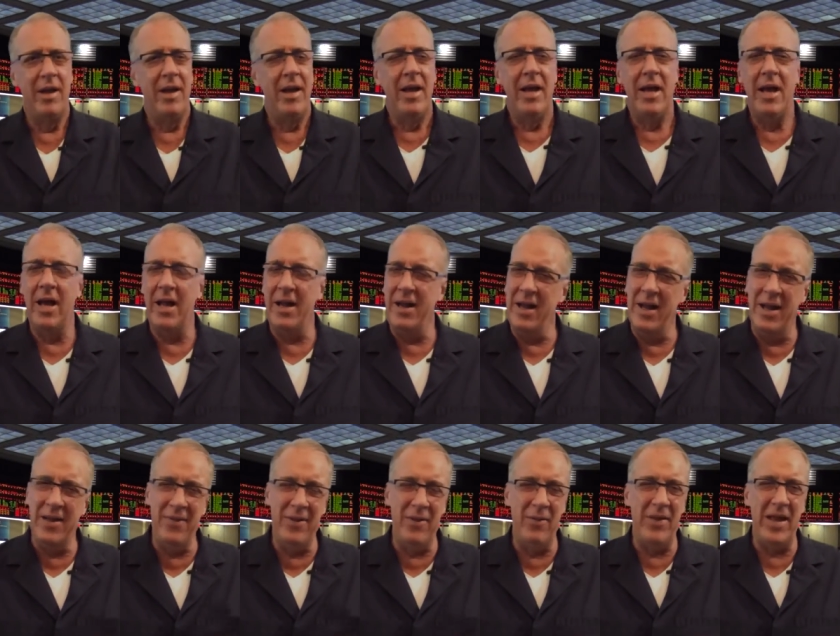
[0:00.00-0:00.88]

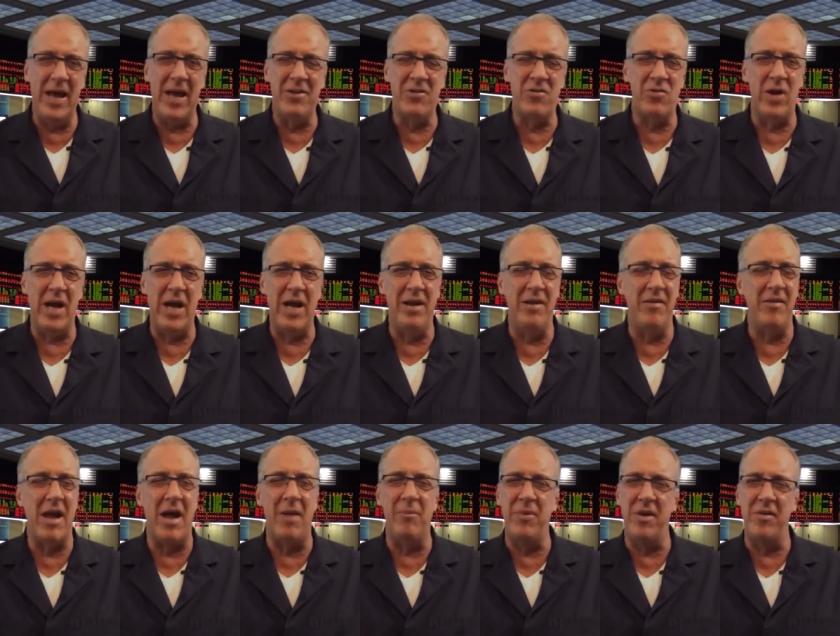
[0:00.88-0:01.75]
And that trade is,
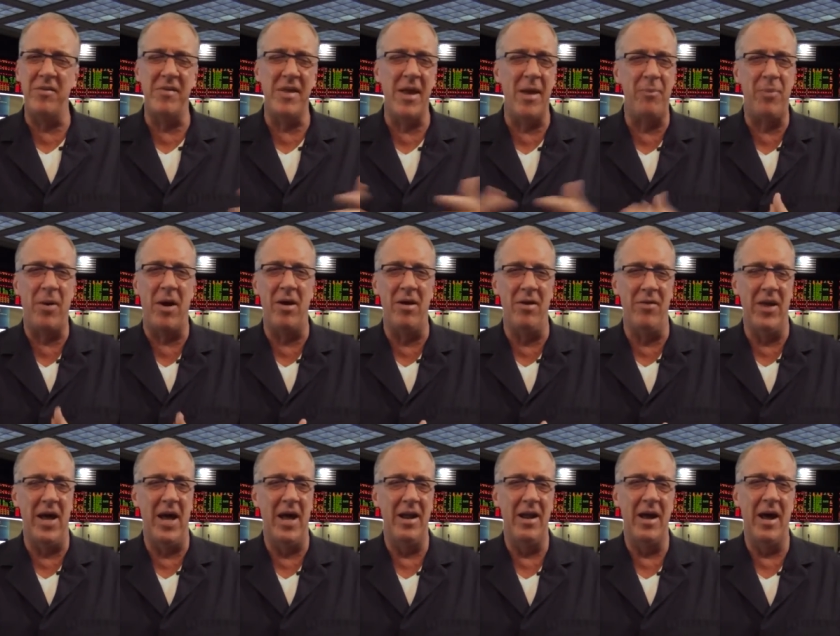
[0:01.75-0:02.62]
I'm just not part of
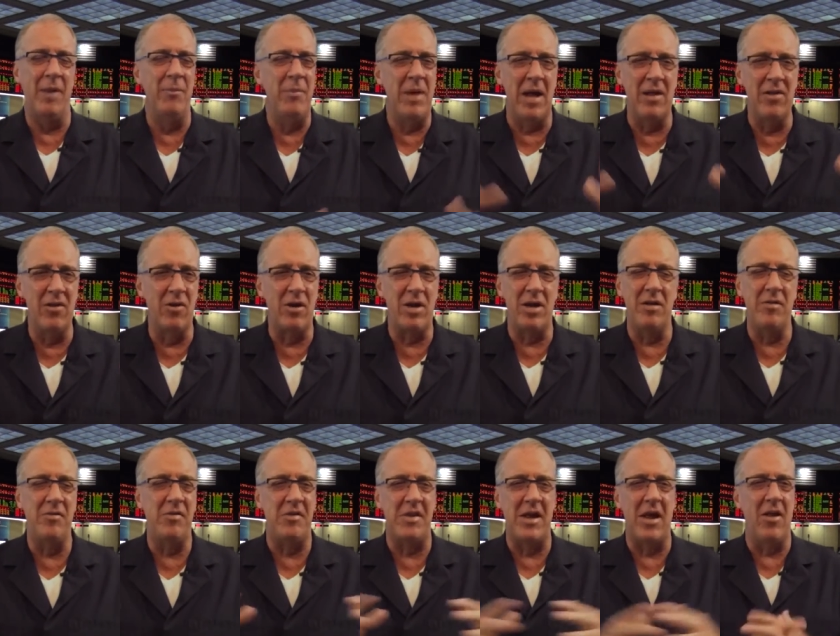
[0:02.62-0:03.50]
that. I'm not looking to
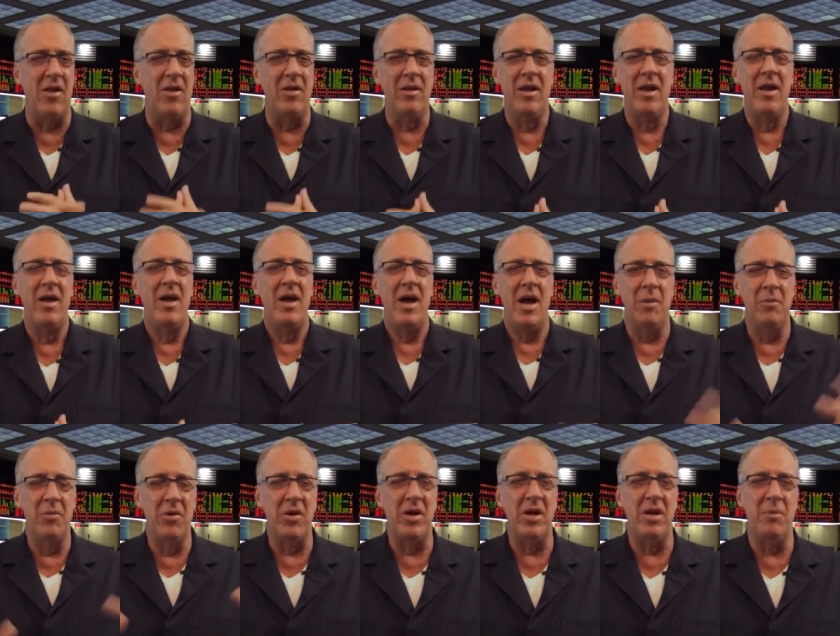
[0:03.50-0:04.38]
sell. I'm
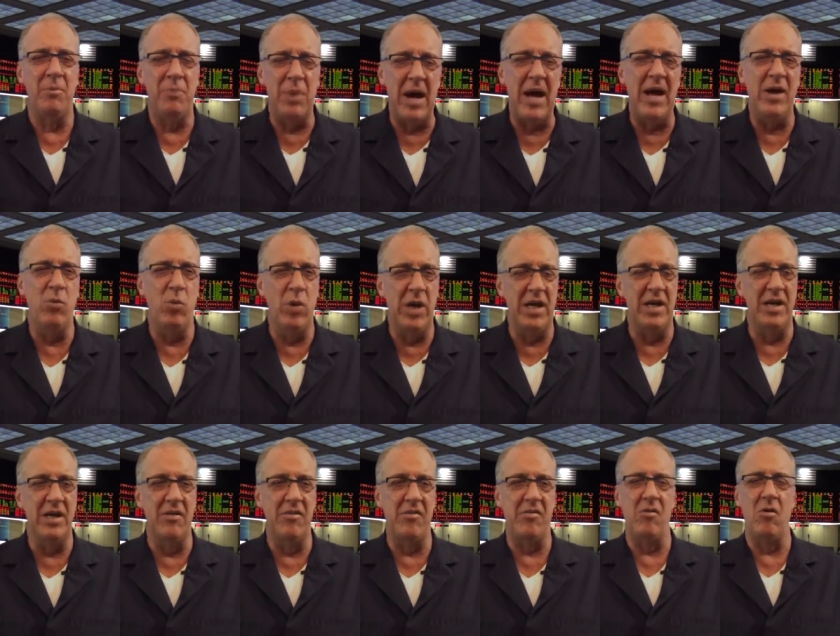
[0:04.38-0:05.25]
looking to buy
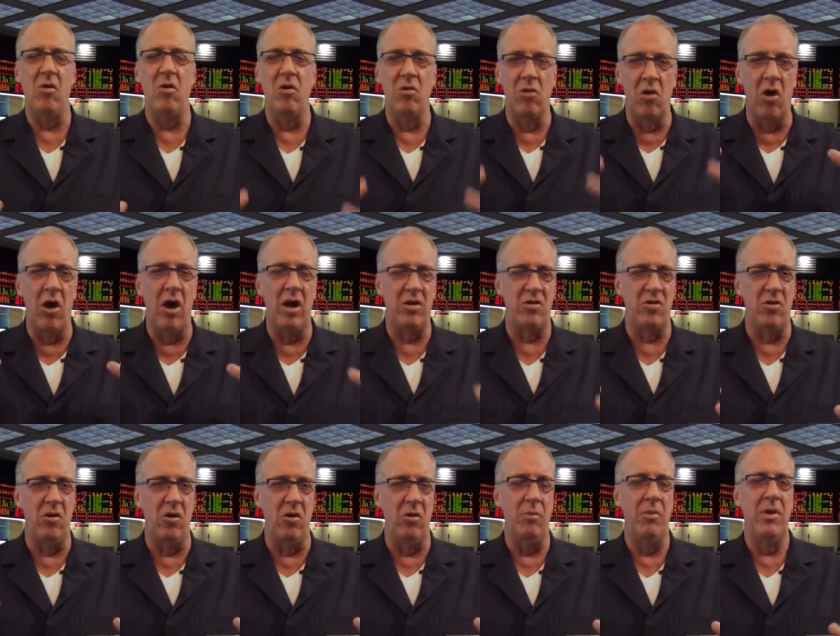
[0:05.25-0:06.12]
weakness long
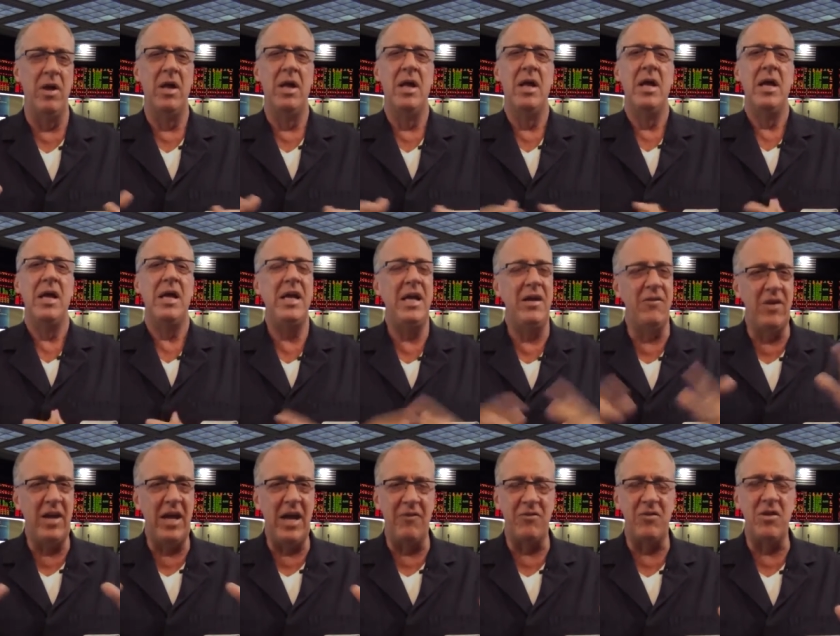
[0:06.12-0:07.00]
term. Even
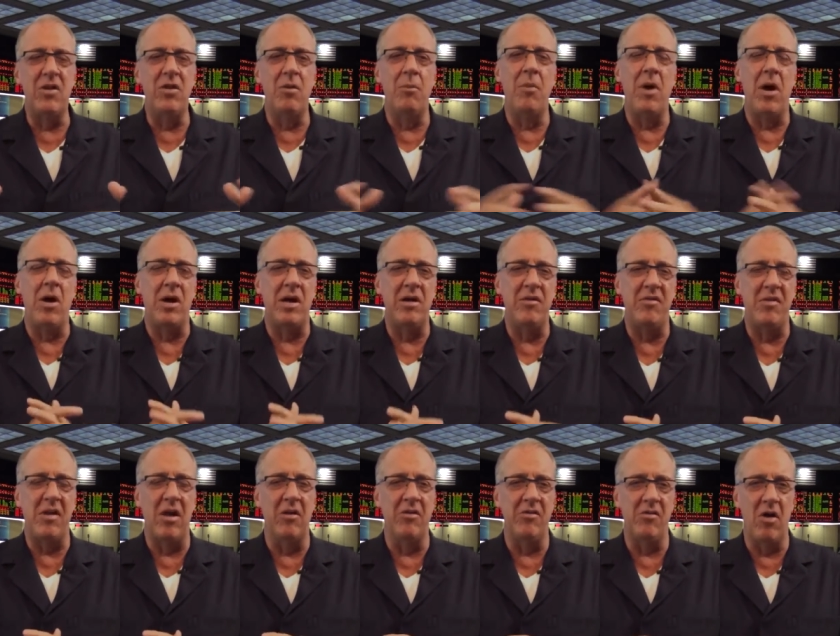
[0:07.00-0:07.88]
after the market
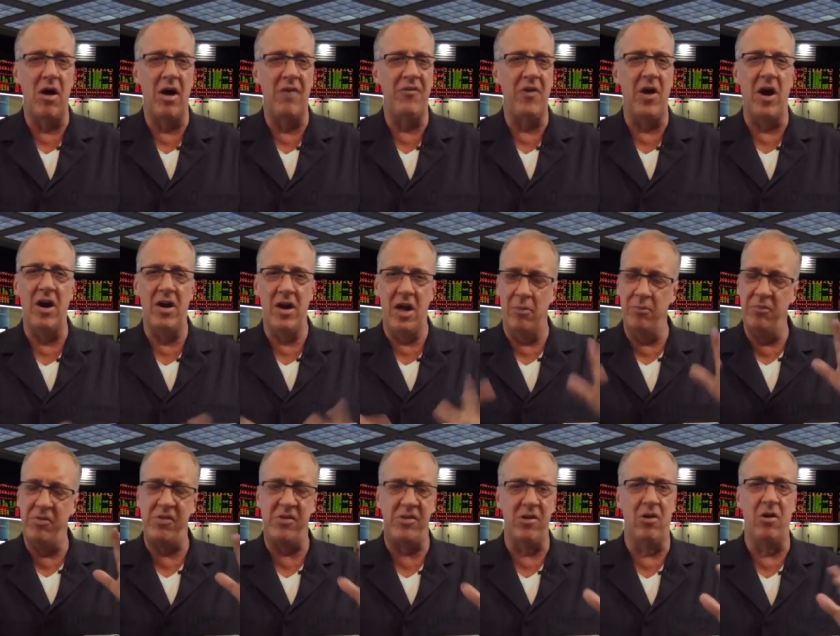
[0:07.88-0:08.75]
sells off hard, I'm
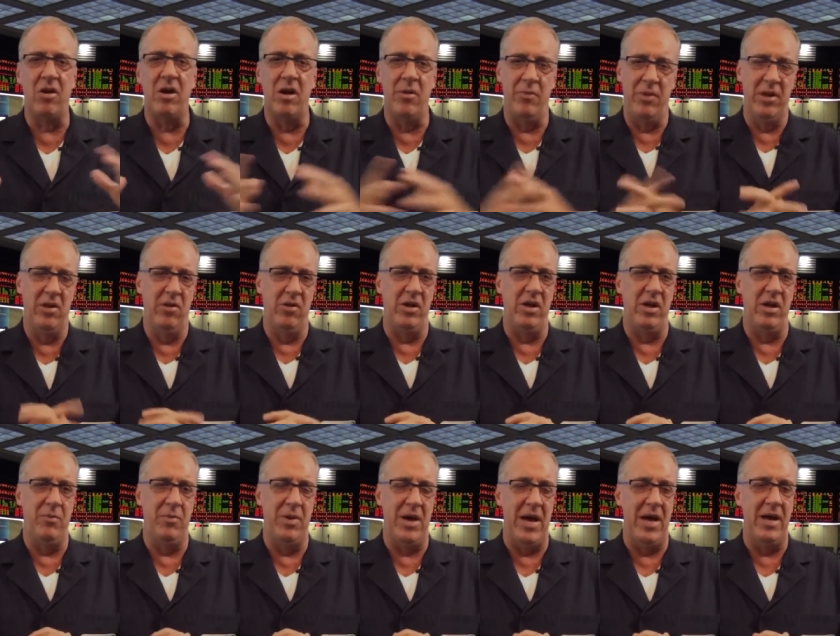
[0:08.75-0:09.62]
still going to be looking to
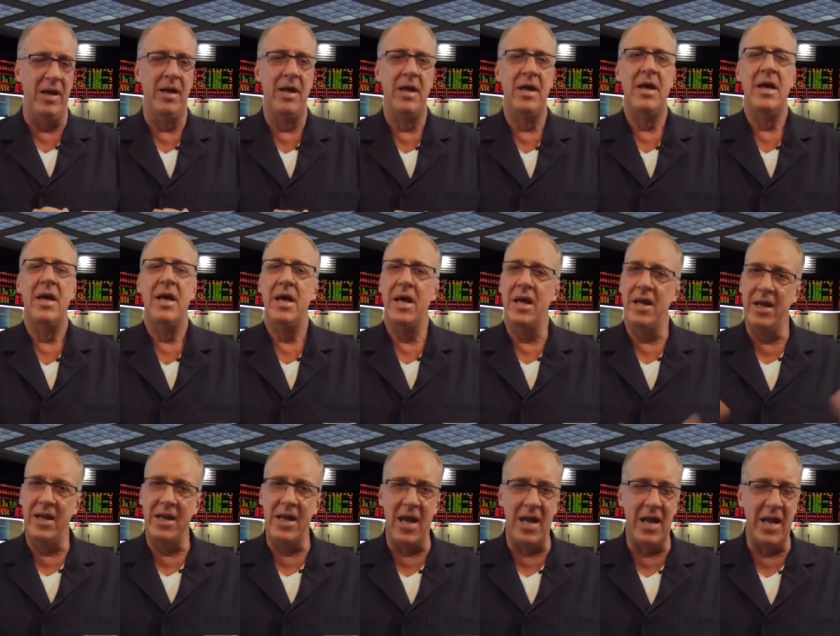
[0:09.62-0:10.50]
buy. And
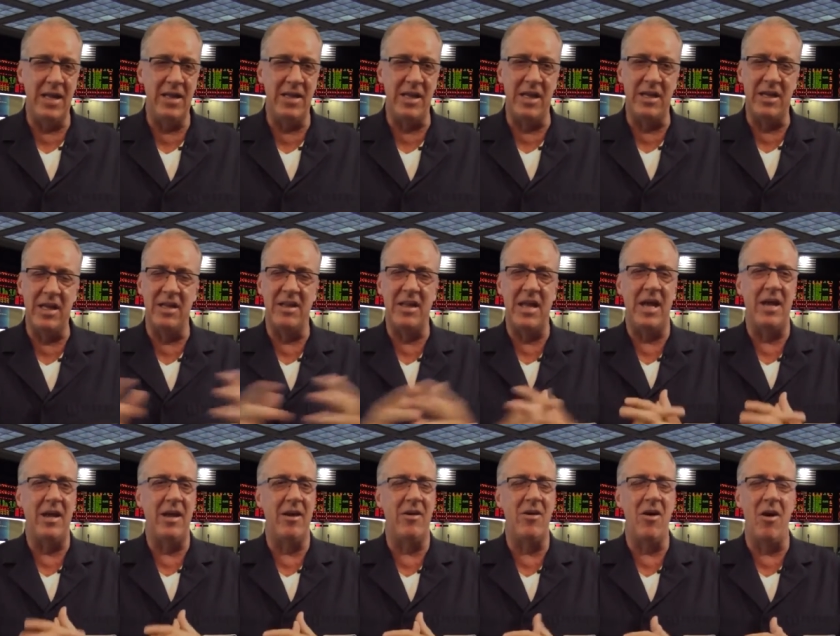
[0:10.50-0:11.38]
again, I think that
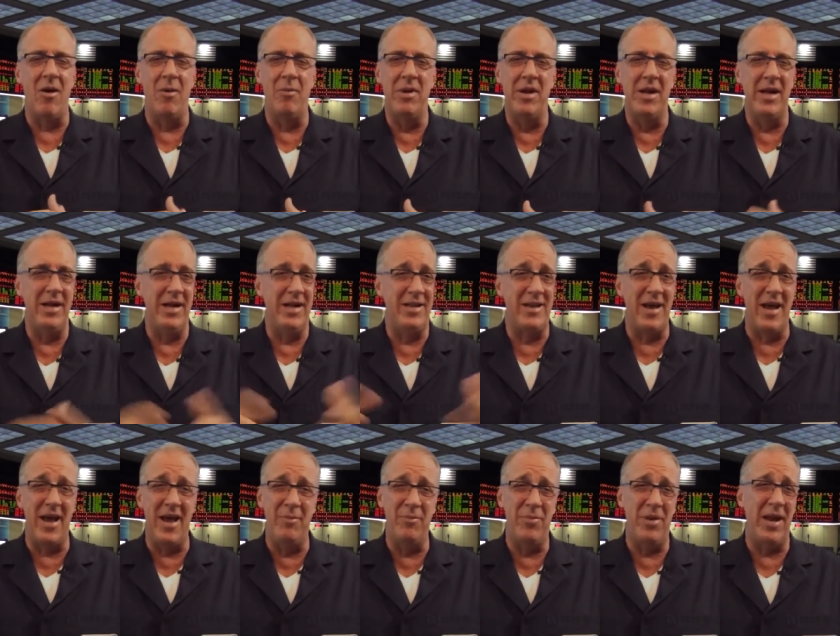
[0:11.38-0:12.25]
could come at any
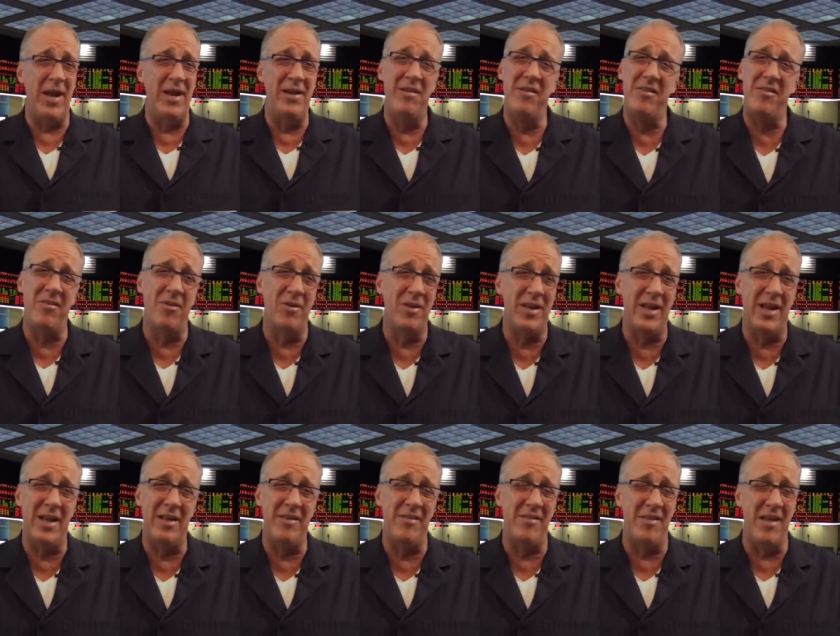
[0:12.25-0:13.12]
time, but I just don't think
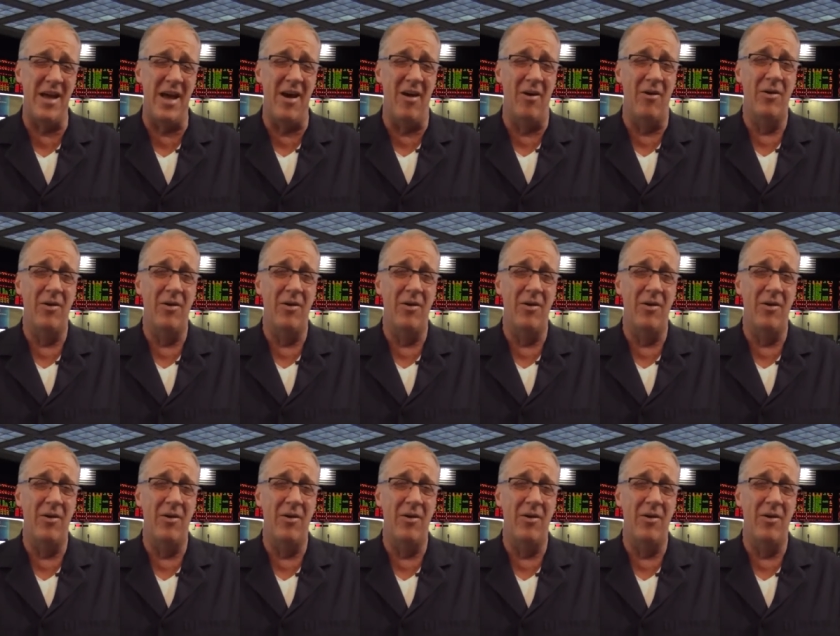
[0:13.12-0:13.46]
it's now.